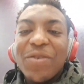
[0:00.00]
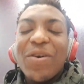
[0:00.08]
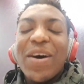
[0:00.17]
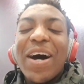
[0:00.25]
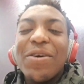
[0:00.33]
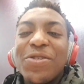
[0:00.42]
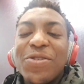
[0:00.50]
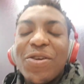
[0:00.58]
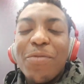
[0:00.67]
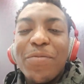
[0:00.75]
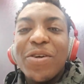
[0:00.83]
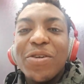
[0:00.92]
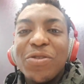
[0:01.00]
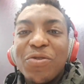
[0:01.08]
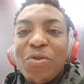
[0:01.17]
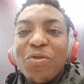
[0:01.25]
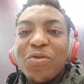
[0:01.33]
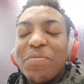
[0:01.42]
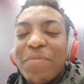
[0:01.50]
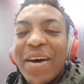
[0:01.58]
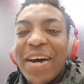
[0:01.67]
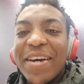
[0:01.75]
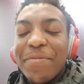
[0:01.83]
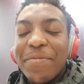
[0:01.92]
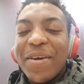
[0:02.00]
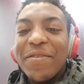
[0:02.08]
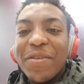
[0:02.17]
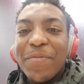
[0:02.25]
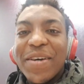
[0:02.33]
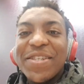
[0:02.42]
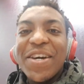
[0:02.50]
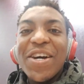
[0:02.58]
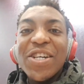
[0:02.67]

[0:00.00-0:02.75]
or how to stop being controlled by the pain of the past.